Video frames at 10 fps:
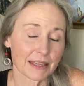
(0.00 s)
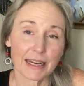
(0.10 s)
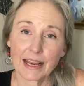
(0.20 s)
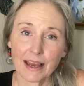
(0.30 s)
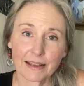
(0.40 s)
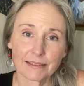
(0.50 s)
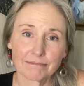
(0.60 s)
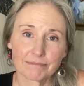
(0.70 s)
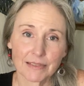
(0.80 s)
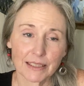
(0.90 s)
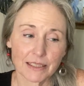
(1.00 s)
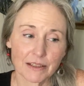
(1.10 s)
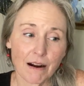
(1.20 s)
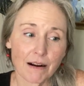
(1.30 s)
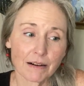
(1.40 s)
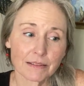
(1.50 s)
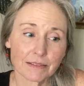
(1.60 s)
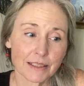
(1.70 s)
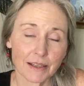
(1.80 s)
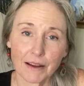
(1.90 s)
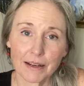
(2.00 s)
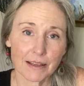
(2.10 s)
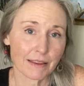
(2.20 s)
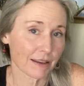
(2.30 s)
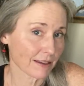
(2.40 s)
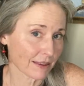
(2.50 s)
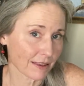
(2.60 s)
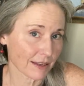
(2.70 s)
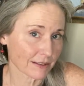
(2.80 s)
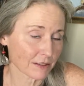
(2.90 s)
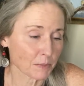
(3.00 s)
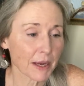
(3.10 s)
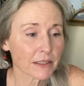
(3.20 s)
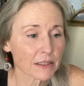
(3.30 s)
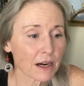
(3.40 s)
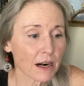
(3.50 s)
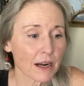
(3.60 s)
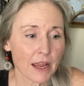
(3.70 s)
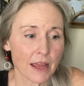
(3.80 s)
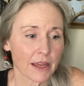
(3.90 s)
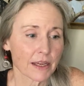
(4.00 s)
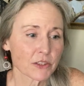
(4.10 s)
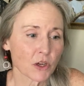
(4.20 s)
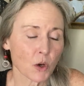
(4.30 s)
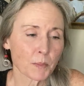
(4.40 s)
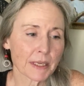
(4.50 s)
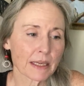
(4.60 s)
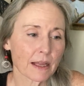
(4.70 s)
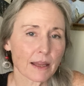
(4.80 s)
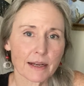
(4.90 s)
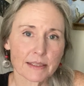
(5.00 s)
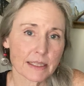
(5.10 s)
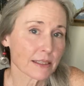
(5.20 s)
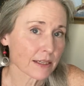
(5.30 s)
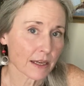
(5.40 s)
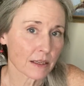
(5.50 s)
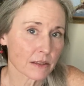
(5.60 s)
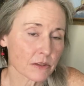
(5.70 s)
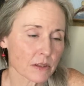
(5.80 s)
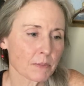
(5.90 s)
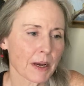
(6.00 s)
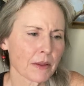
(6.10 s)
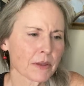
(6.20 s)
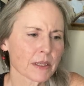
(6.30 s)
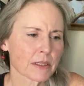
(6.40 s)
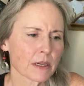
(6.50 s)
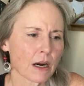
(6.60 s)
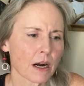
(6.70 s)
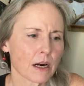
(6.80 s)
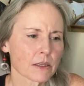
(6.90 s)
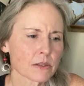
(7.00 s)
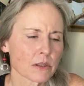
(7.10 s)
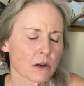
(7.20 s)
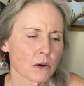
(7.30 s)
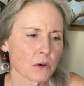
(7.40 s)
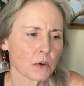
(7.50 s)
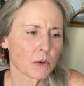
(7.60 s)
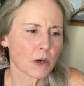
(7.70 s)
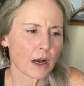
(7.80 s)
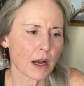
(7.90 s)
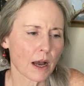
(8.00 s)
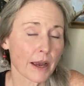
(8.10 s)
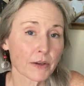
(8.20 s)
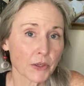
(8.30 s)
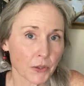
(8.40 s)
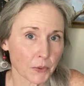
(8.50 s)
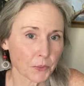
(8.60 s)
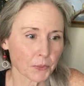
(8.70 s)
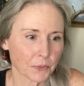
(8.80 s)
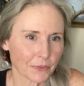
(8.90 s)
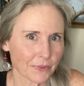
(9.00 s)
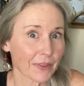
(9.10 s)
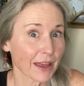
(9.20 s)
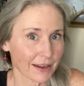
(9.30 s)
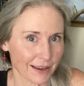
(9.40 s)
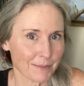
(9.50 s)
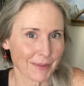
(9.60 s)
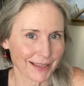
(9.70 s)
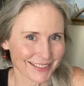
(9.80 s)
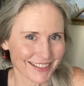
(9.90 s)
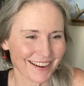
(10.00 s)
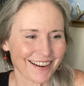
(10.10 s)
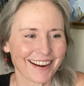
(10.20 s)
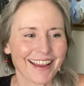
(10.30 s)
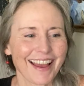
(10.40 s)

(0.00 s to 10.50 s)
that he had a guitar, you know, and he thinks it's my guitar. He told me a lot of details about the guitar, so I knew that he had my guitar.